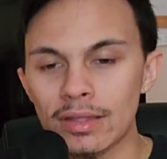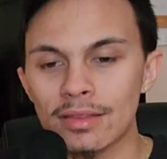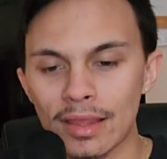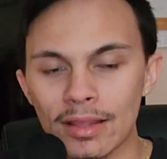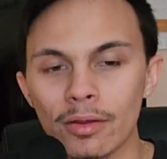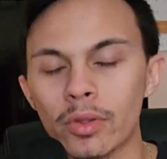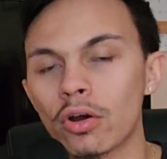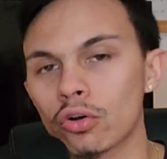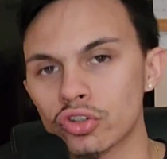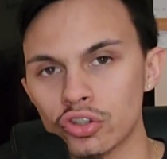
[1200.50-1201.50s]
thing that we
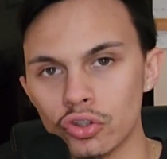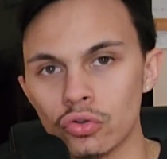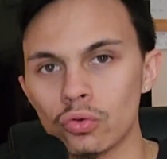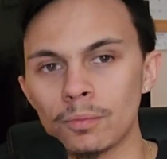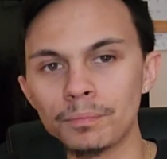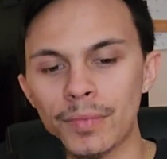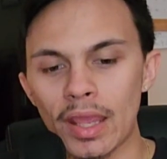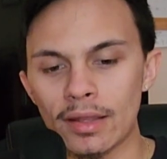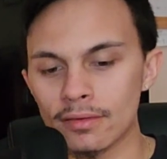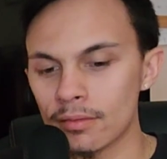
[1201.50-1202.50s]
all should do,
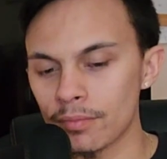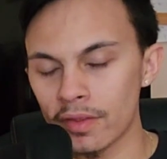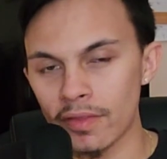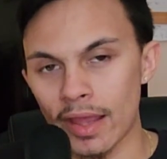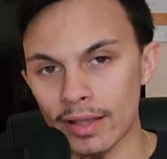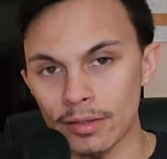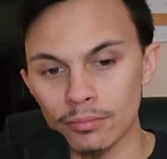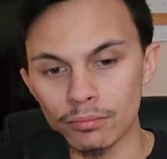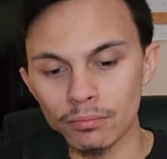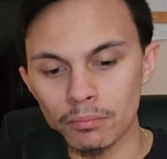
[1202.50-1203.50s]
and it's something that
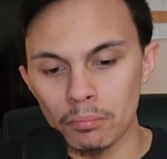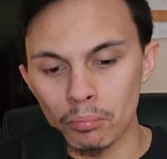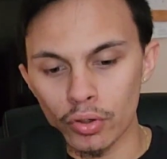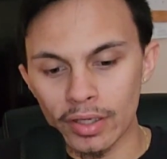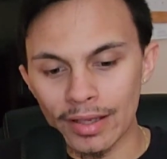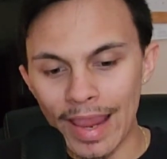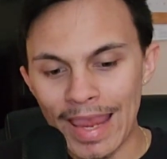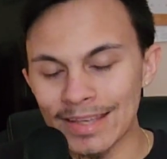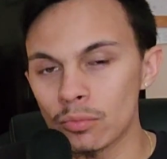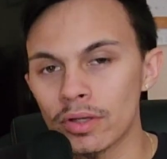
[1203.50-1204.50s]
can bring
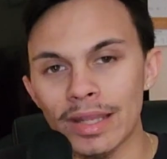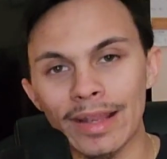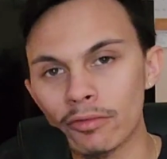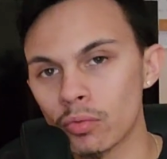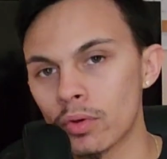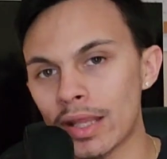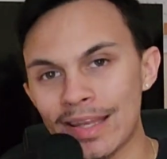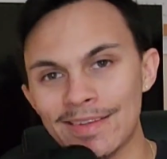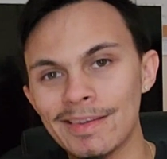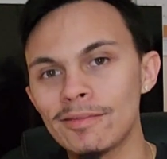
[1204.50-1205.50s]
anyone and everyone and
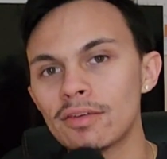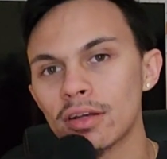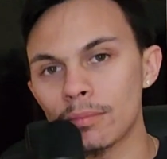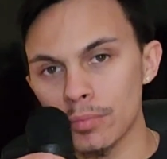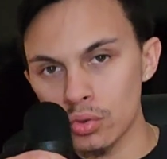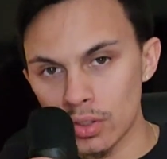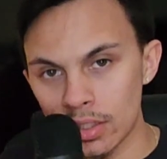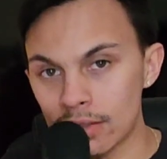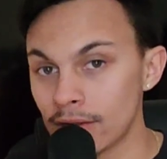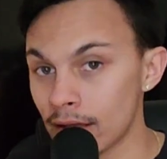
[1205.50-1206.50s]
even a
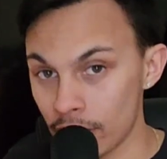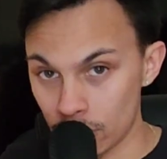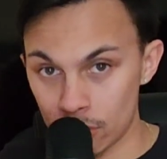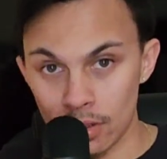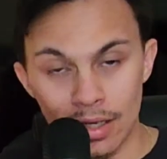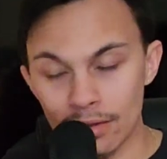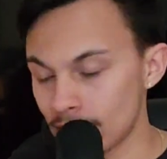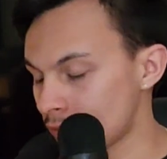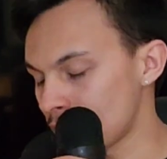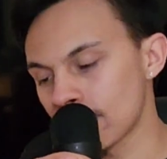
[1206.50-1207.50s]
community together, and
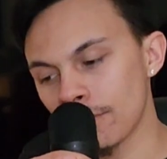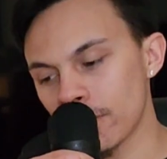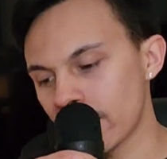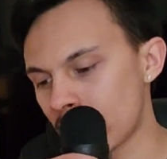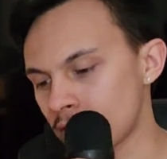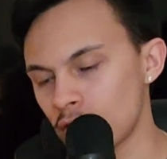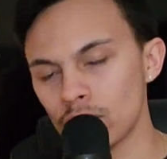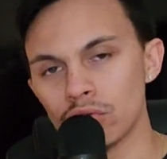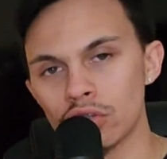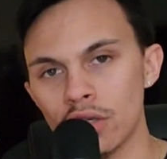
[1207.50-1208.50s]
it's something that's
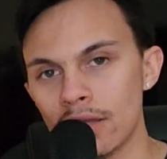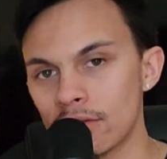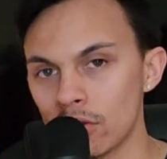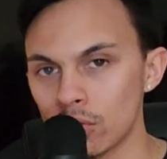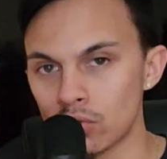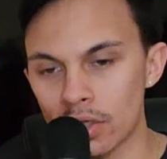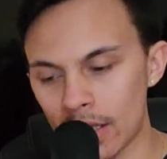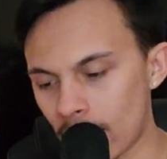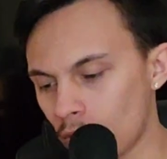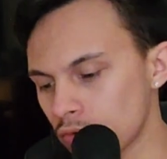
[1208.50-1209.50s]
huge. It's huge,
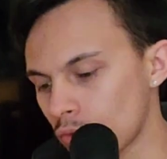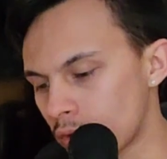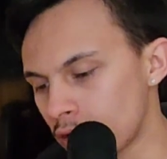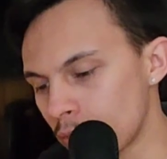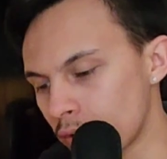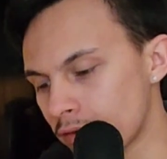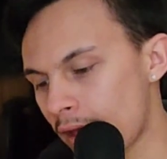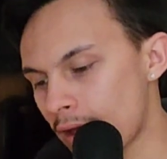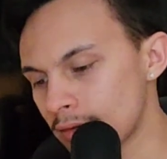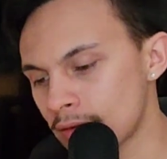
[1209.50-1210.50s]
and I also wanted to bring
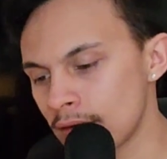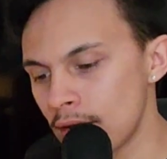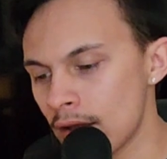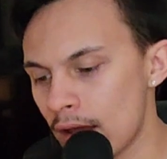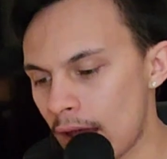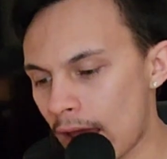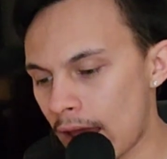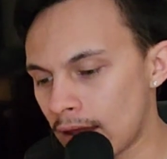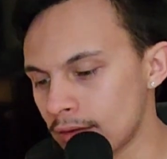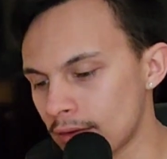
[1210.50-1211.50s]
that,
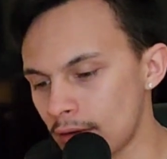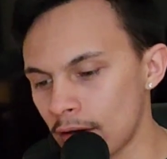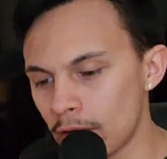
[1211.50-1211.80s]
and